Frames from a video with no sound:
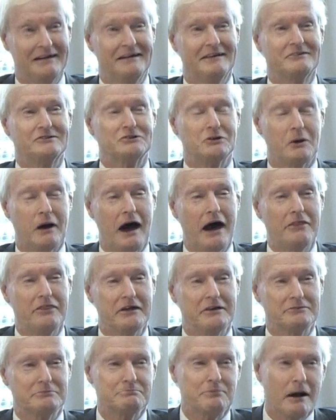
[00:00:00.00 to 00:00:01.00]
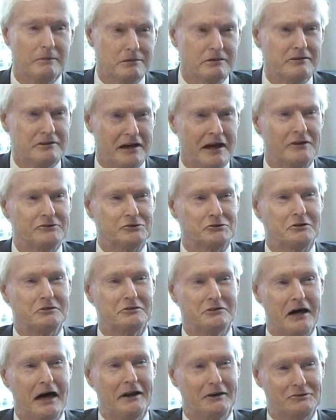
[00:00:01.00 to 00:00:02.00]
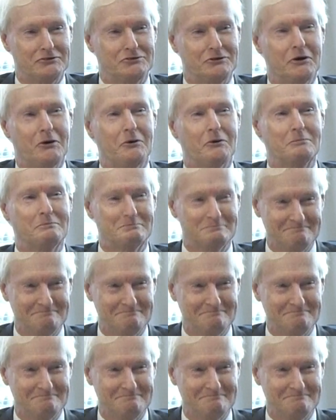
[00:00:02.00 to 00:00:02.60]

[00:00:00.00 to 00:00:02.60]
So I think probably the answer to that is no.